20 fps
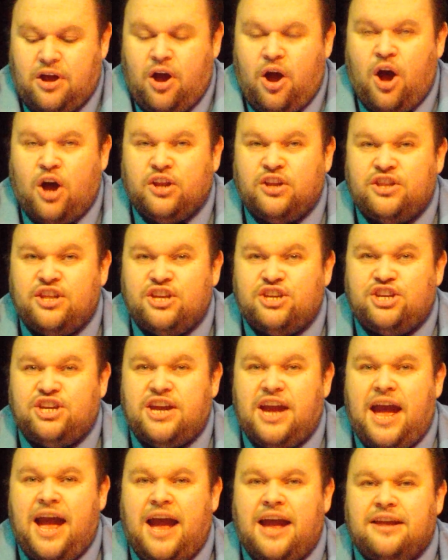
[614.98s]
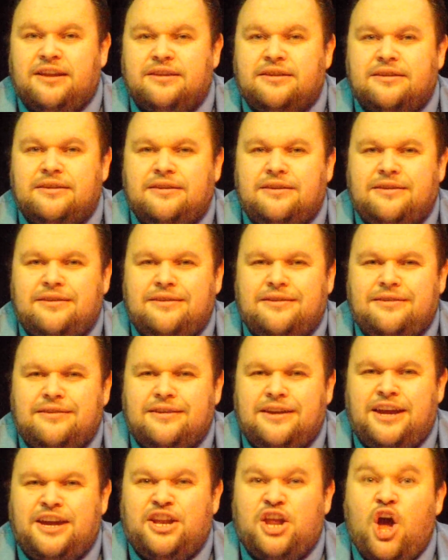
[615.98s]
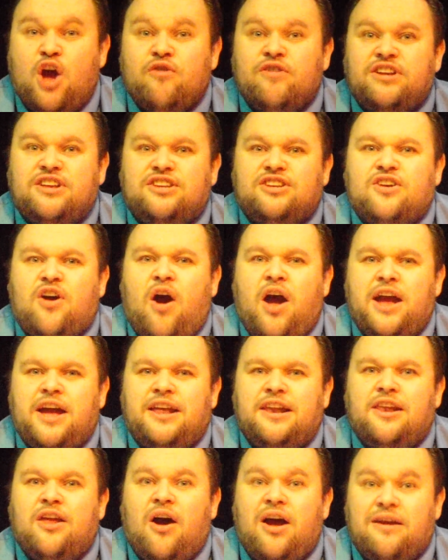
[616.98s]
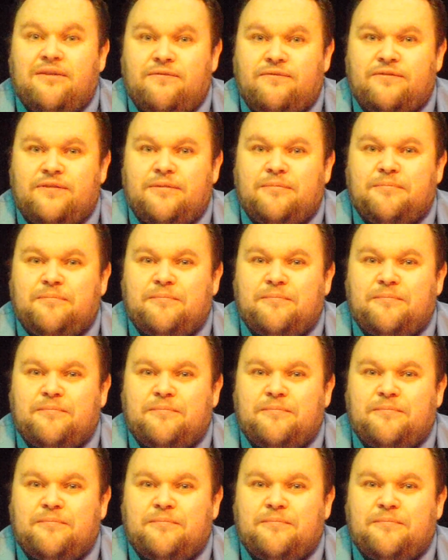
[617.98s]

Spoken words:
harder than she had in her entire life.